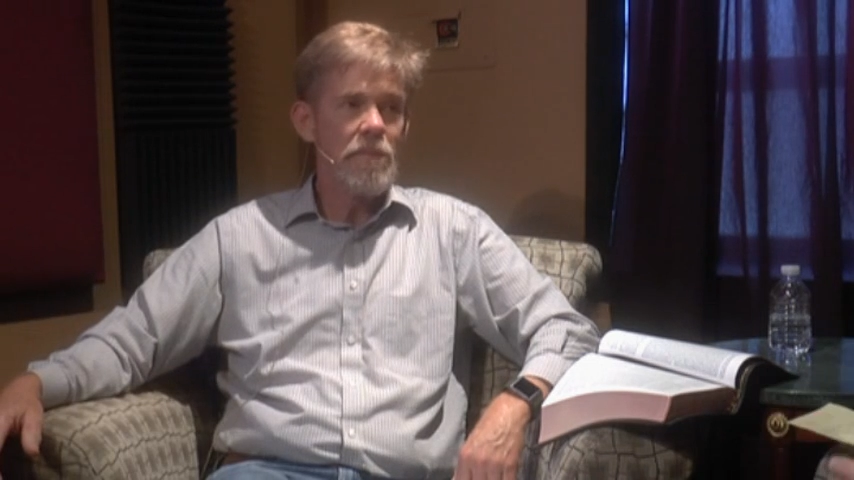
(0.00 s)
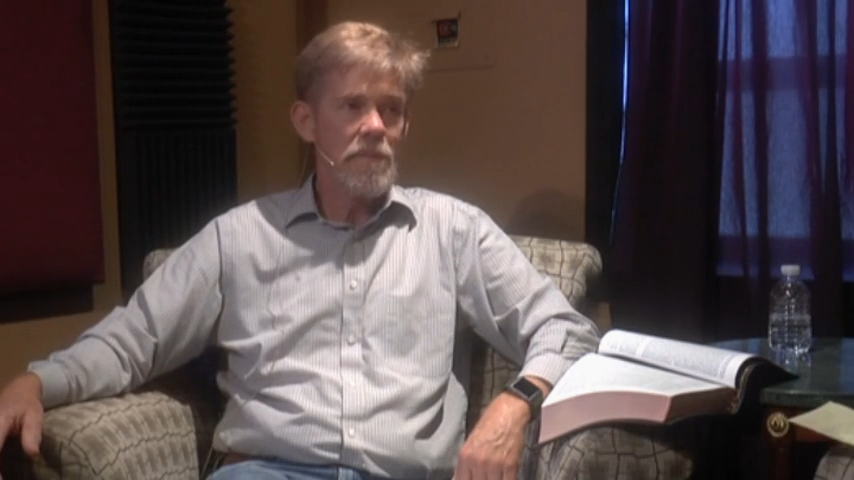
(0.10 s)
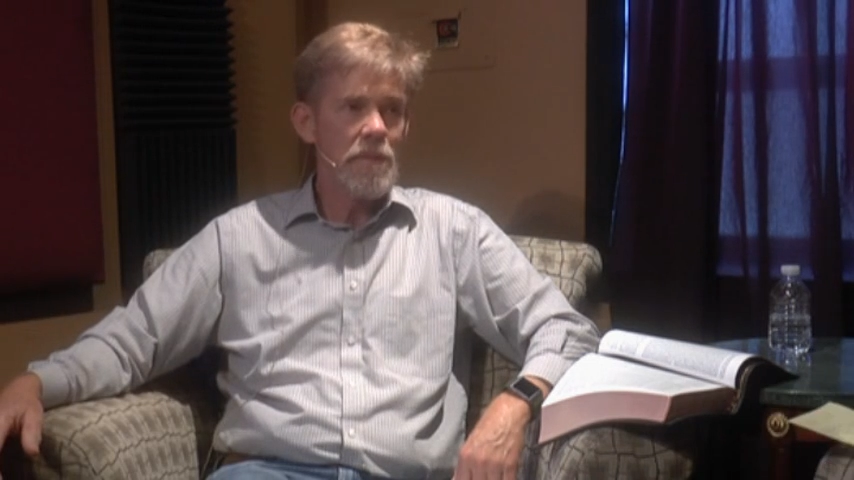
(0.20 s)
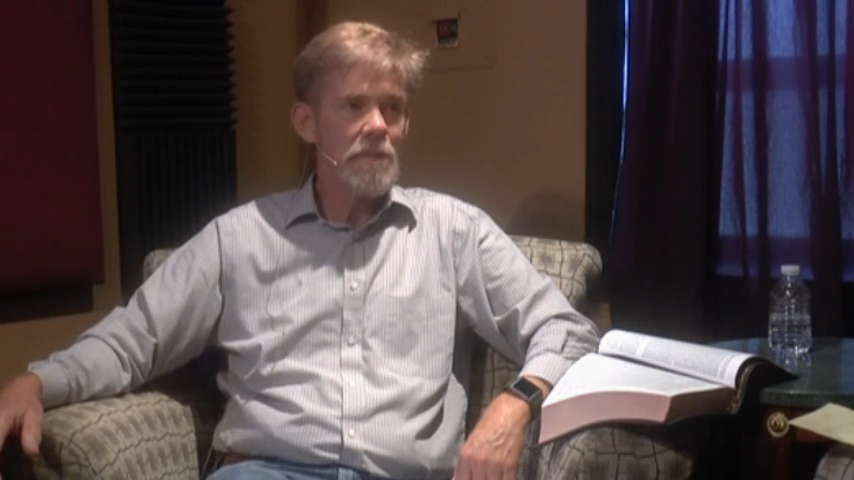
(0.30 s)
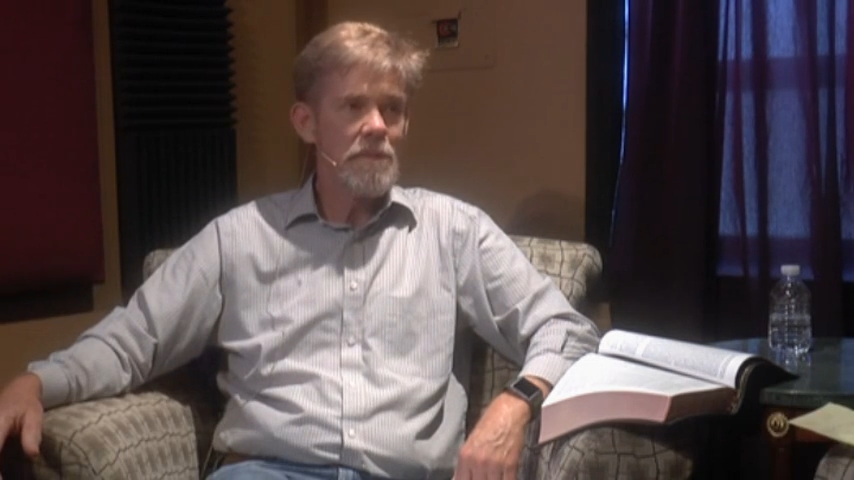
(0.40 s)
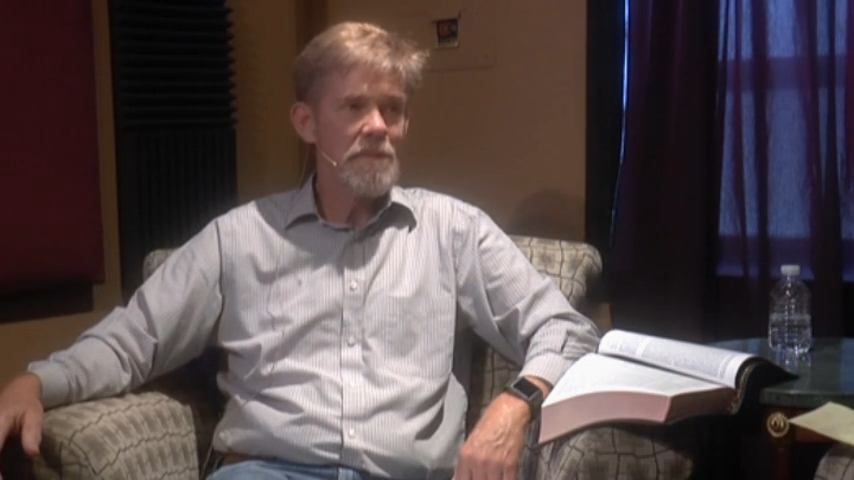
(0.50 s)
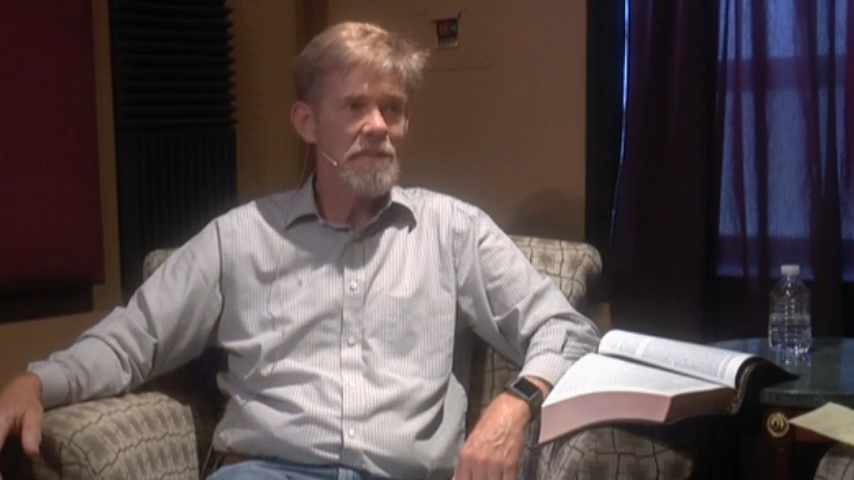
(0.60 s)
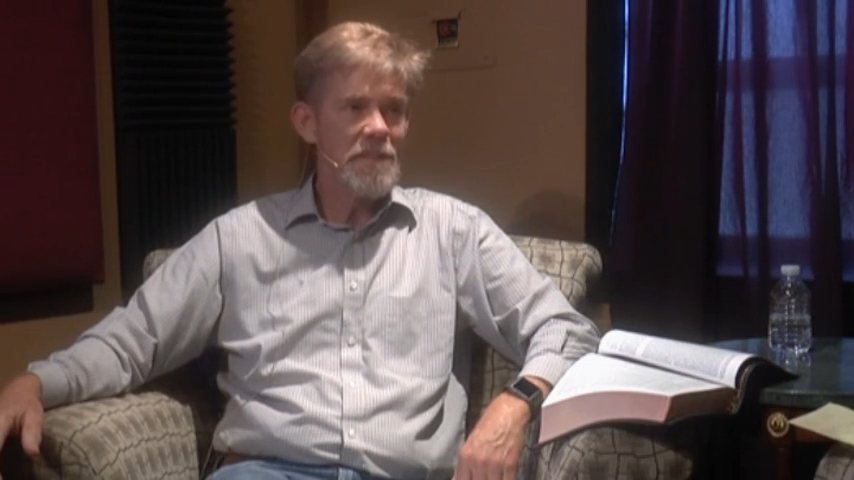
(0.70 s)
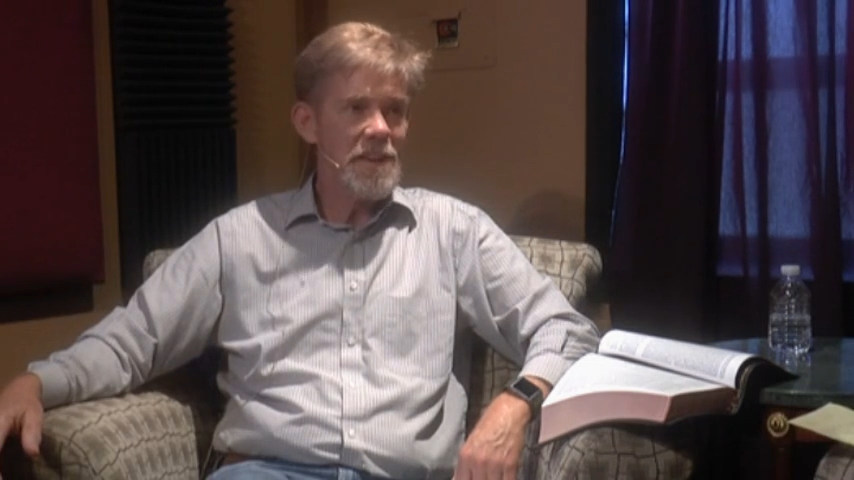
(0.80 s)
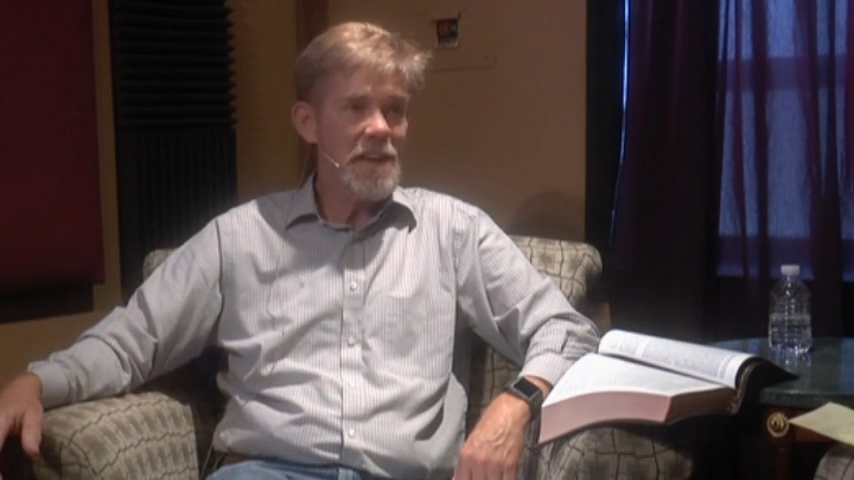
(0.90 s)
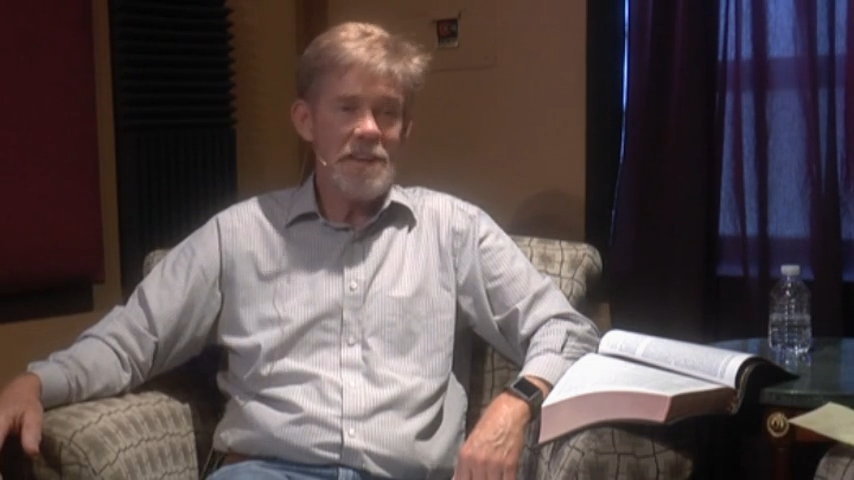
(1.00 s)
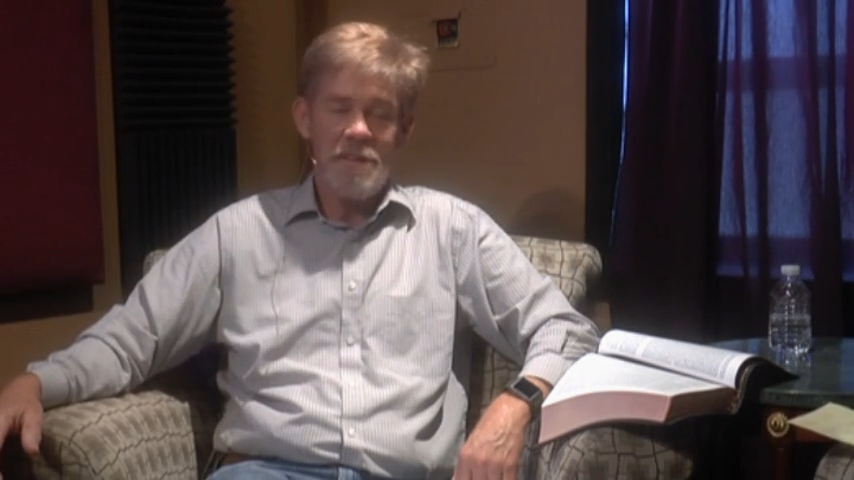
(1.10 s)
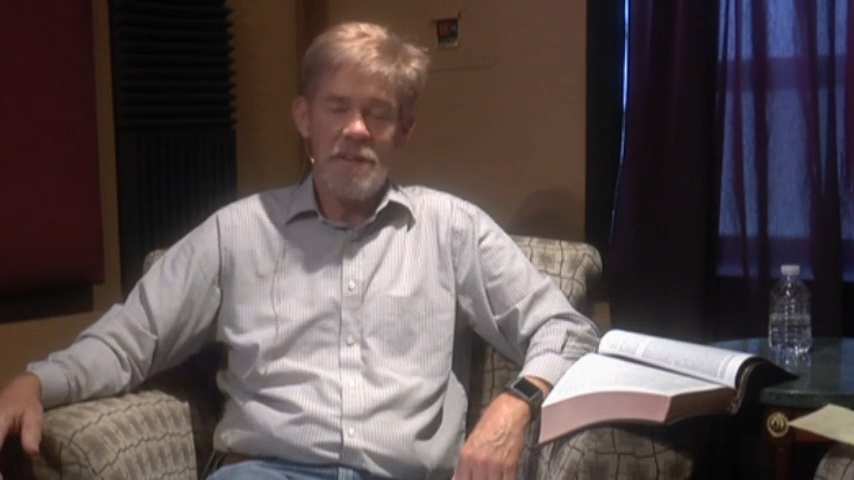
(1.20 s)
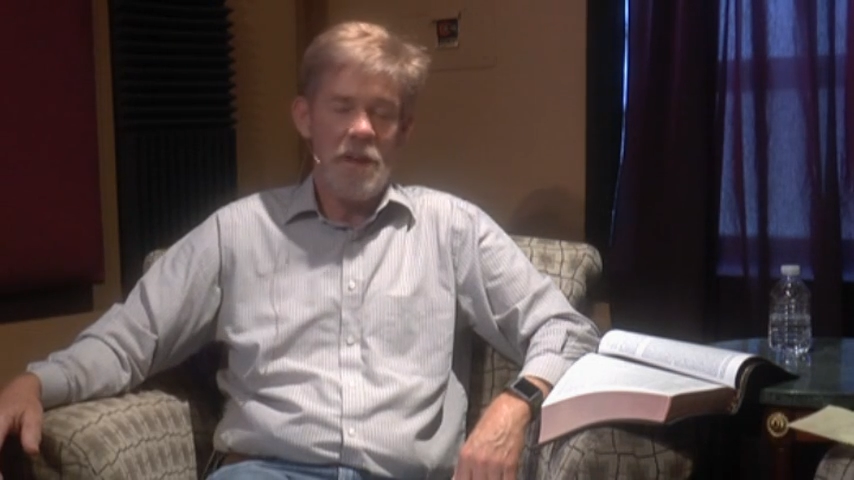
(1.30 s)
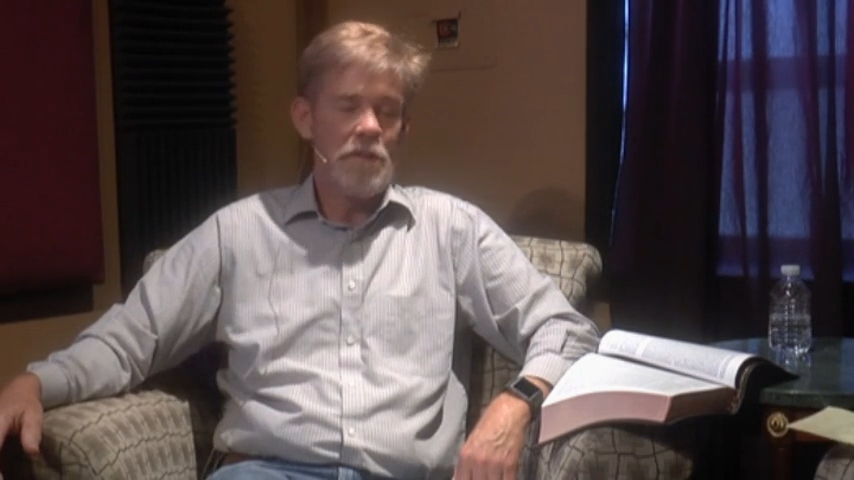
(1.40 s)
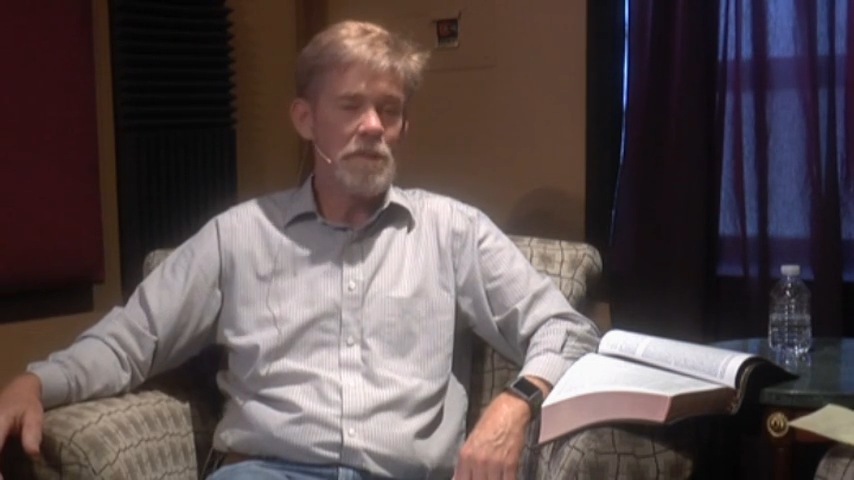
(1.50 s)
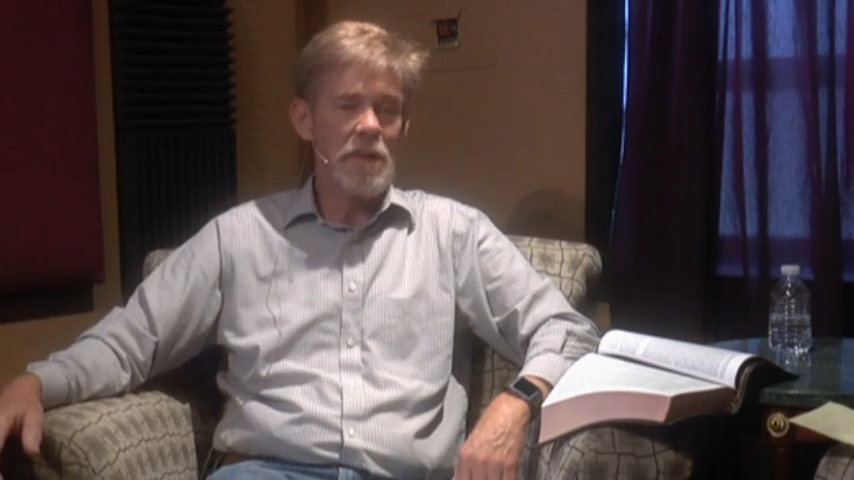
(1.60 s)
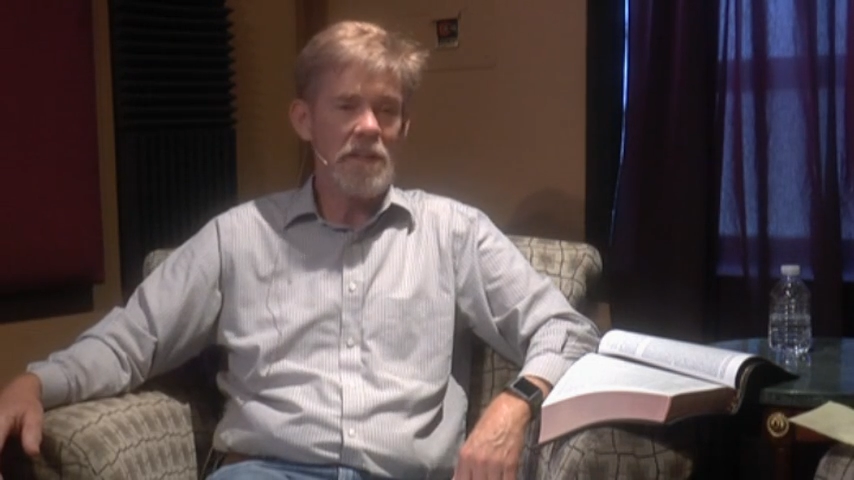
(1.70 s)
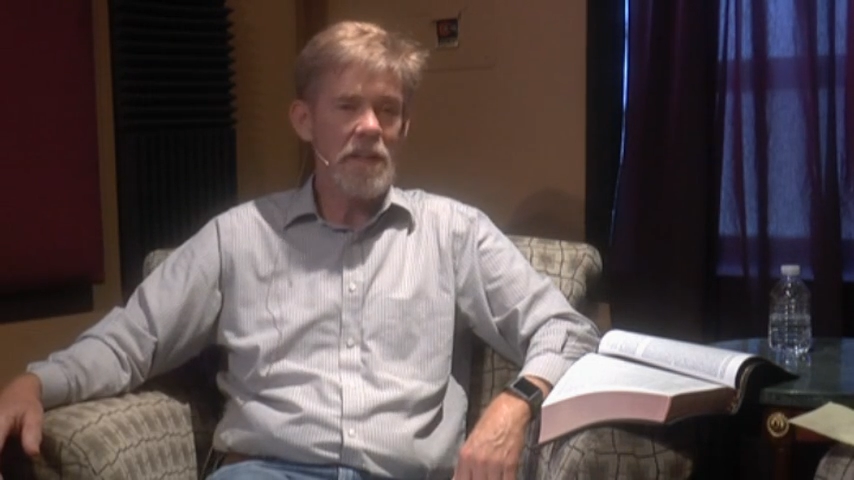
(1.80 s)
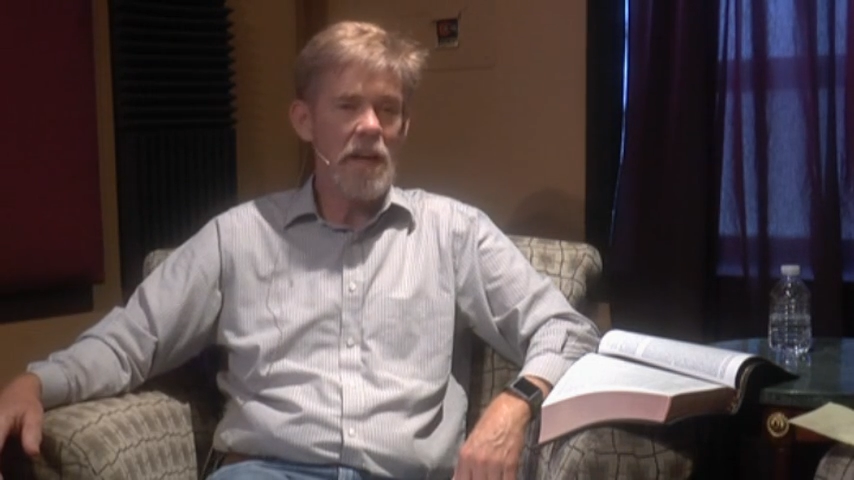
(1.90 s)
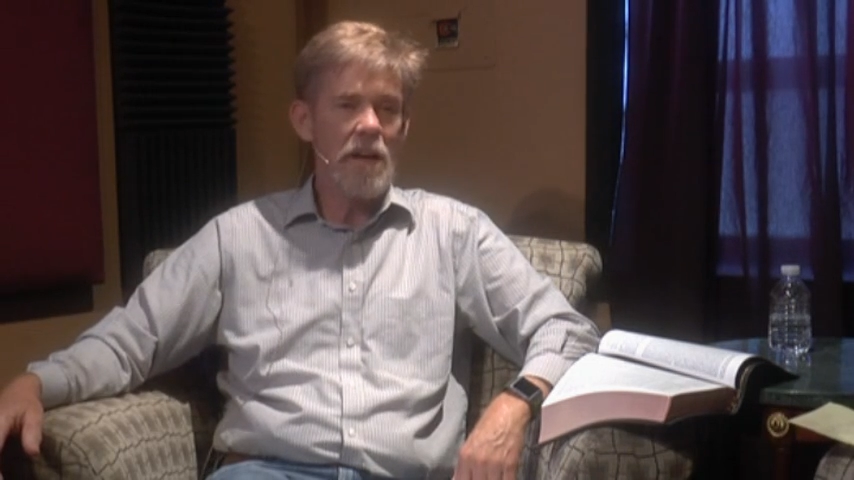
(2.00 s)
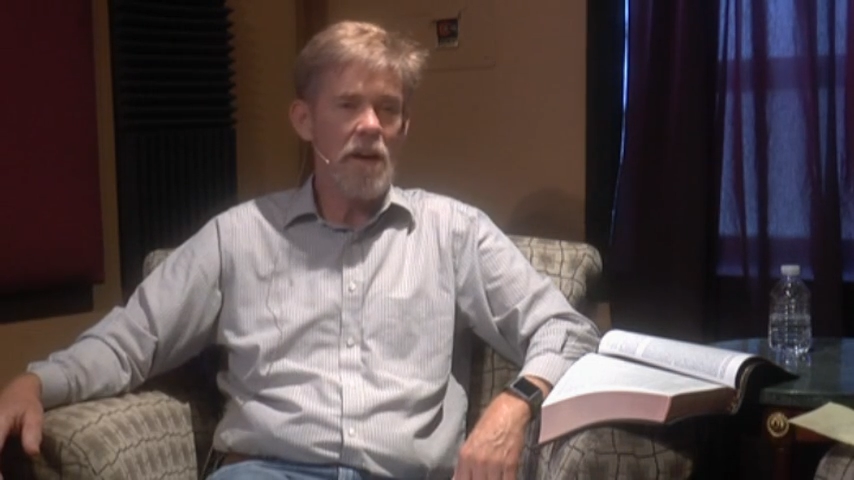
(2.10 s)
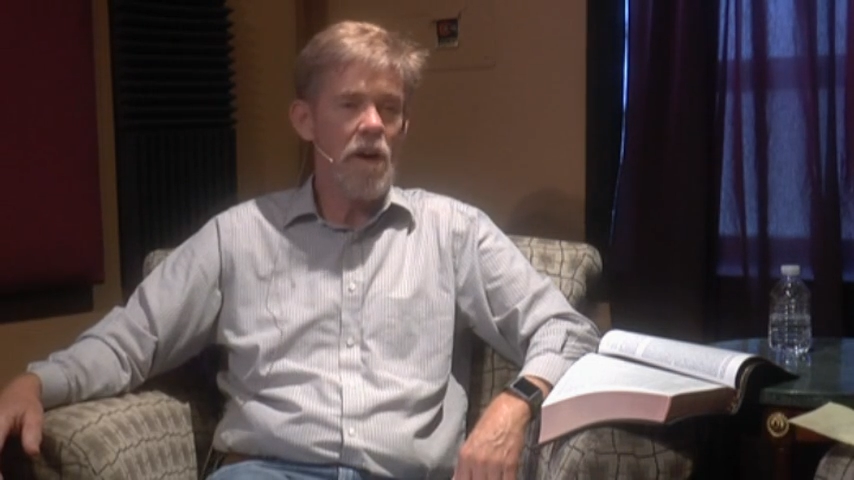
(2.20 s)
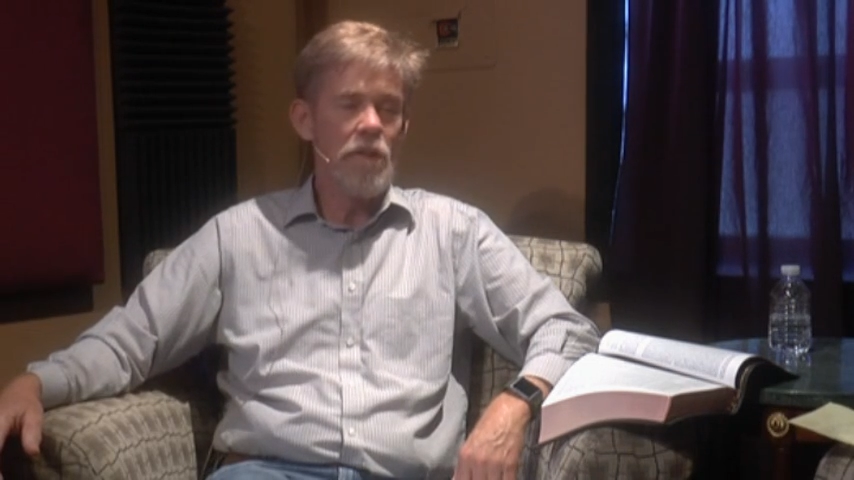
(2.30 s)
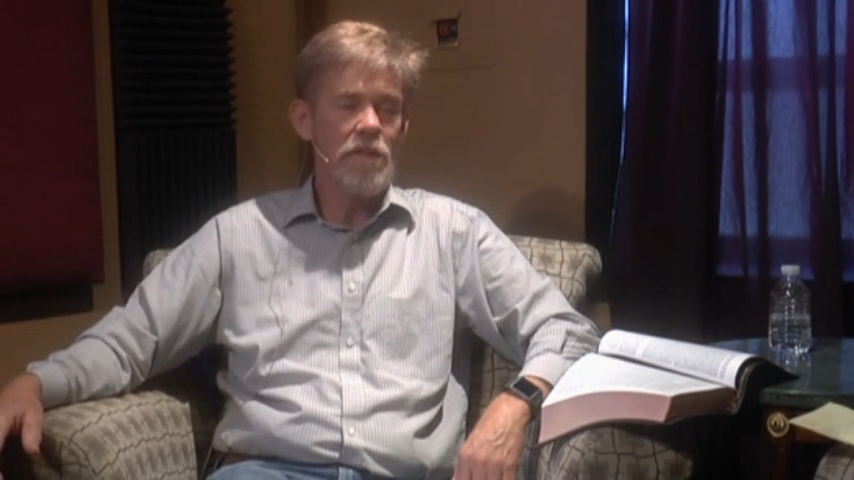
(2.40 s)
Jesus. Yeah, yeah, ultimately, wow. yeah. All